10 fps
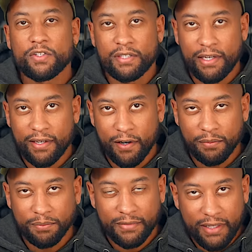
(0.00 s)
Sneako,
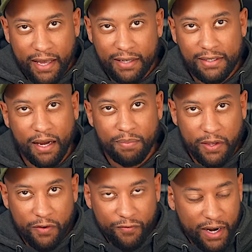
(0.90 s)
the next time
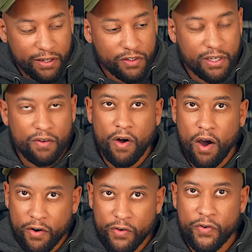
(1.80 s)
that you find yourself
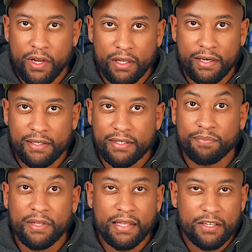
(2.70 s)
uncritically
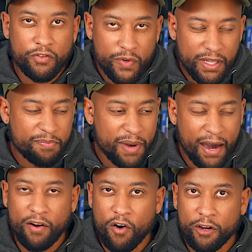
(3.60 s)
accepting these really
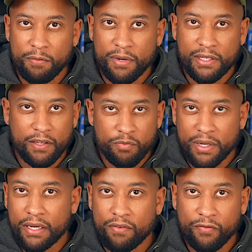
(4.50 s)
bad arguments that you've
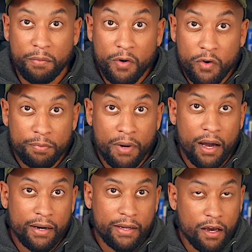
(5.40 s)
been given from
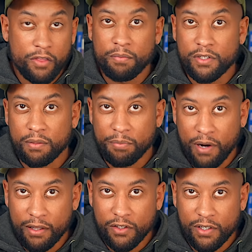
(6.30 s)
Uthman and other Muslim
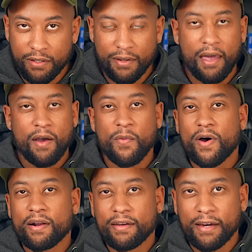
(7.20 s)
apologists,
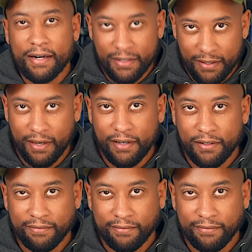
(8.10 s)
what are you going to say?